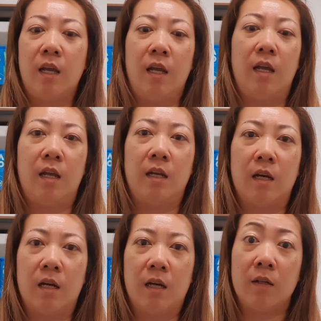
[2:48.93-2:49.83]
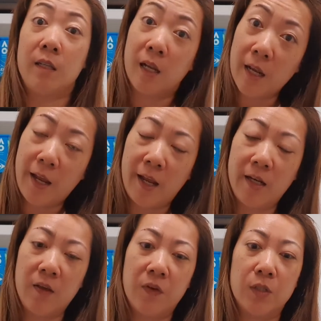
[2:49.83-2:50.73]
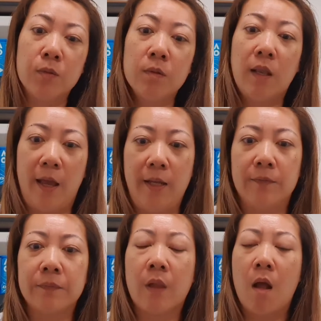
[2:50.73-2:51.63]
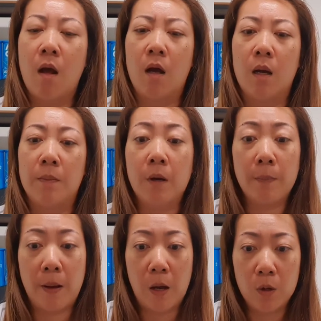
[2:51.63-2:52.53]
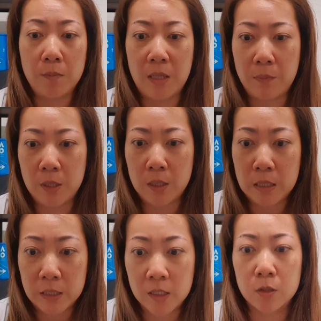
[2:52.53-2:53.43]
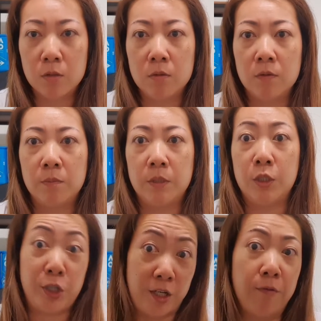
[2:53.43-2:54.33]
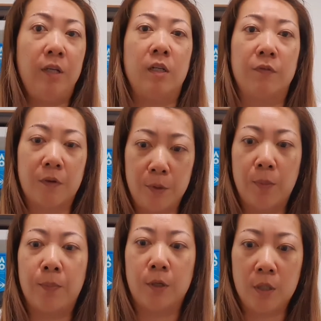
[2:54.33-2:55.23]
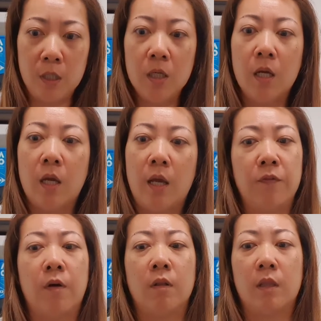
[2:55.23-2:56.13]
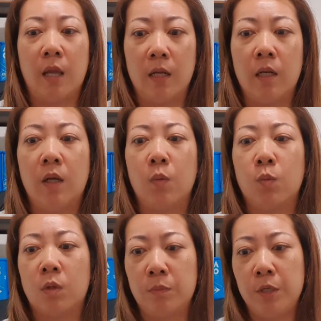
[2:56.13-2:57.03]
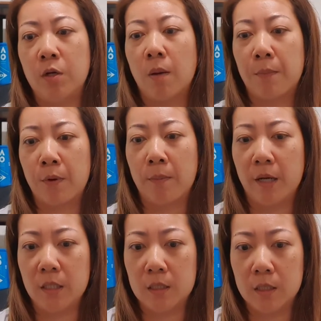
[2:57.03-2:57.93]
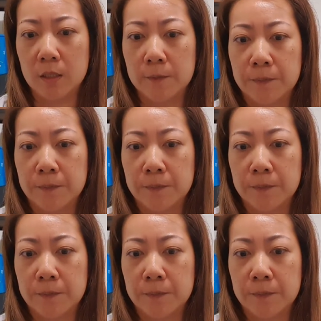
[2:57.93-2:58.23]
And on the other hand, if it's too light, more power may be needed to be generated from your body, therefore technique will be compromised.